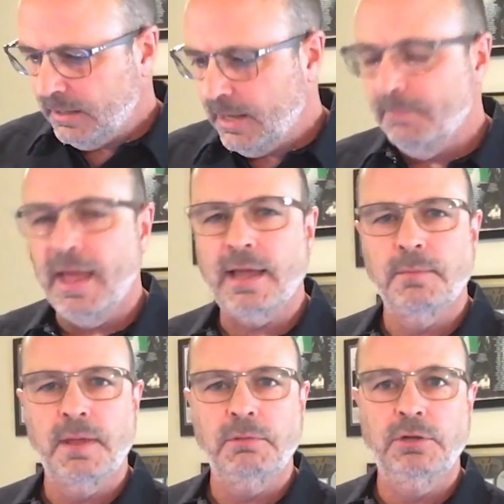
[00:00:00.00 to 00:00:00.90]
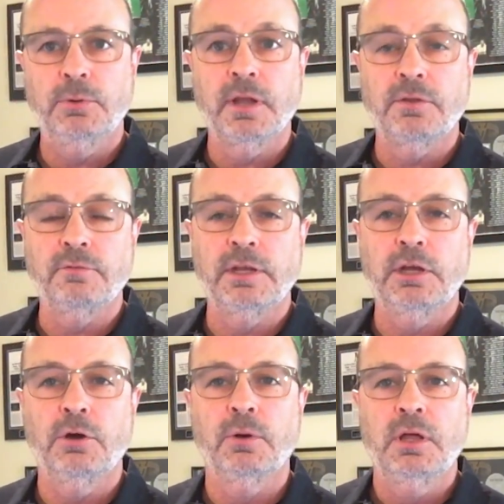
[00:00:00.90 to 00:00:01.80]
come back and maybe do another
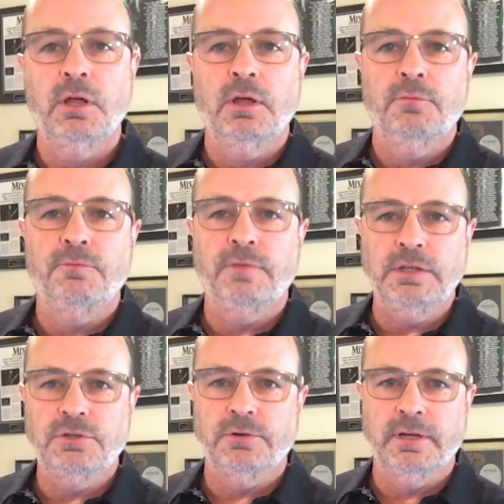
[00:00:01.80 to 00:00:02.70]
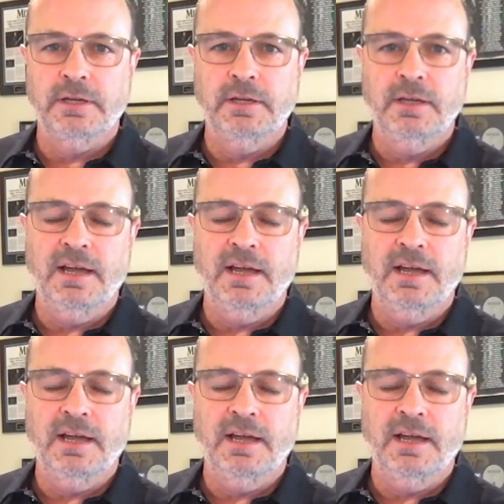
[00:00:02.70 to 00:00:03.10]
video featuring